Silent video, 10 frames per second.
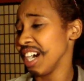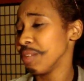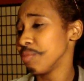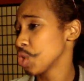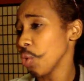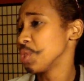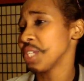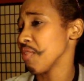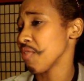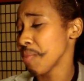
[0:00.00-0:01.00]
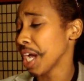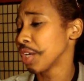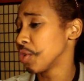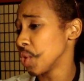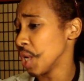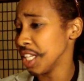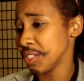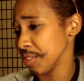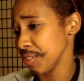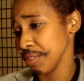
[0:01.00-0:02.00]
I'm so safe. I'm not going to do
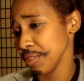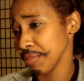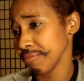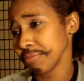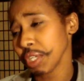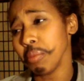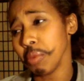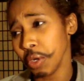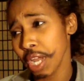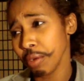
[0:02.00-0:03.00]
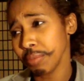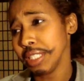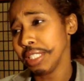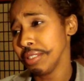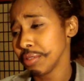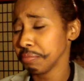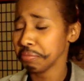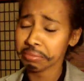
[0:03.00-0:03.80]
anything to you. Come on now, please.